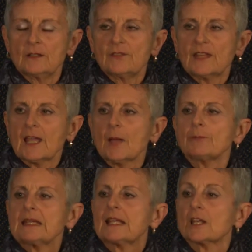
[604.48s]
They
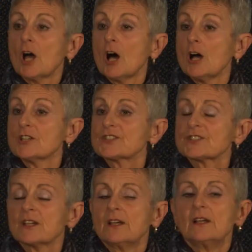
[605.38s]
can be
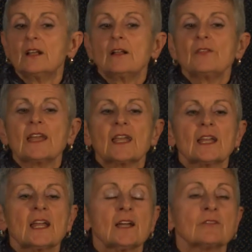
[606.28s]
glass. They
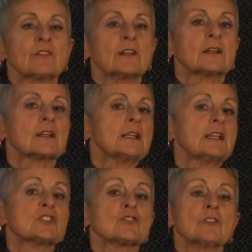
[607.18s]
can have
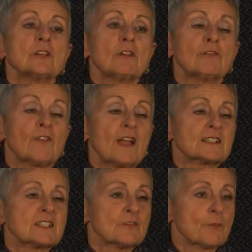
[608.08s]
glittering
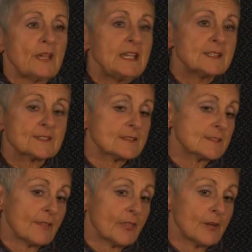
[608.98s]
reflective
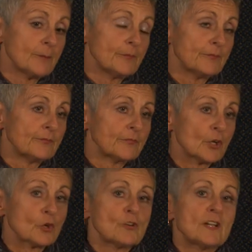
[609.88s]
pieces in them
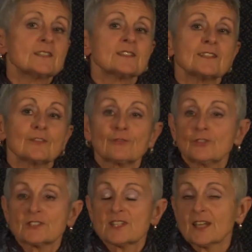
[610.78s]
that create a
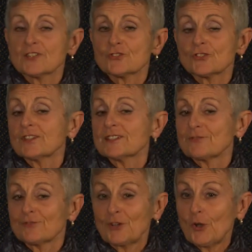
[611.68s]
different texture and a
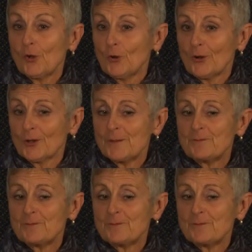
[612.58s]
different look.